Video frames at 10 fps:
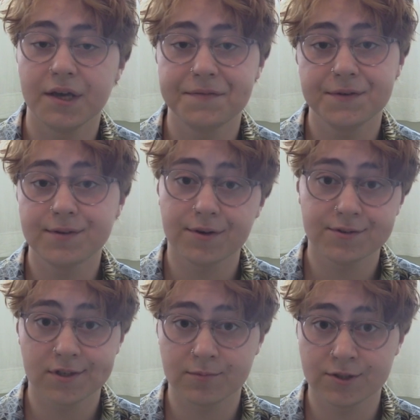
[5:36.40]
If you know
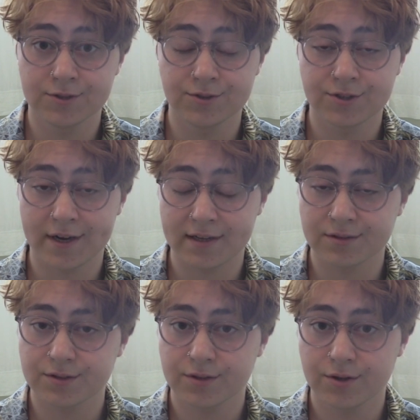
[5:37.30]
someone who's
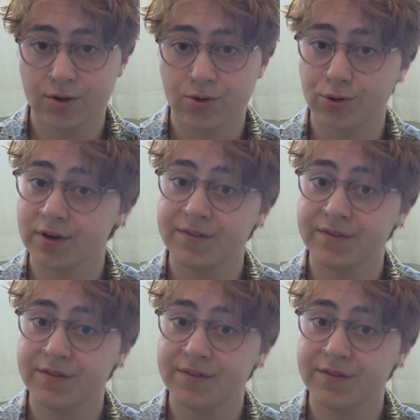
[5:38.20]
trans, or